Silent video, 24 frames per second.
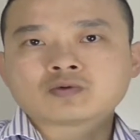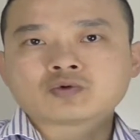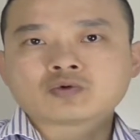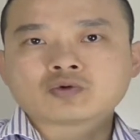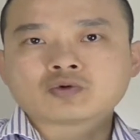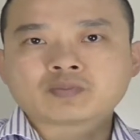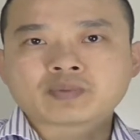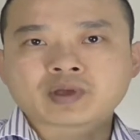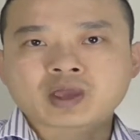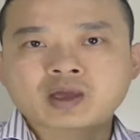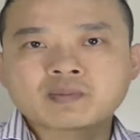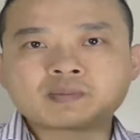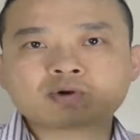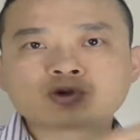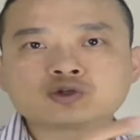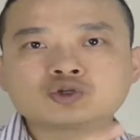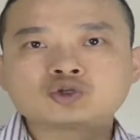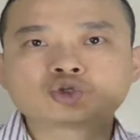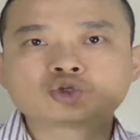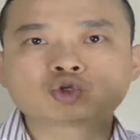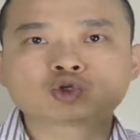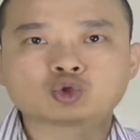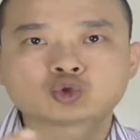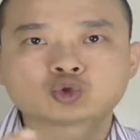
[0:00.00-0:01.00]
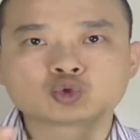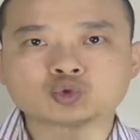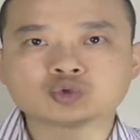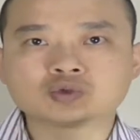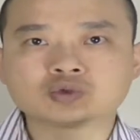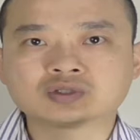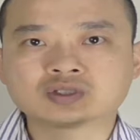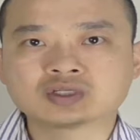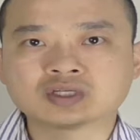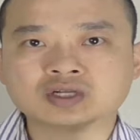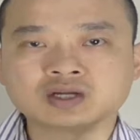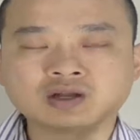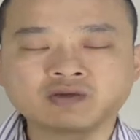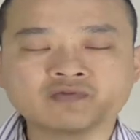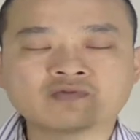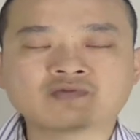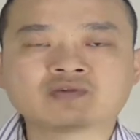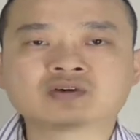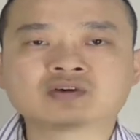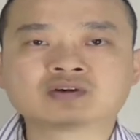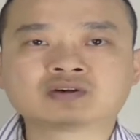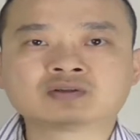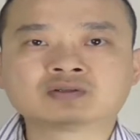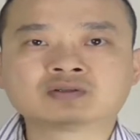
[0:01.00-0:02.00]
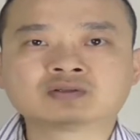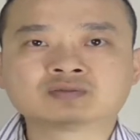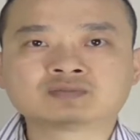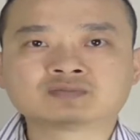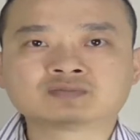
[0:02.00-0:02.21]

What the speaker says: will be able to deliver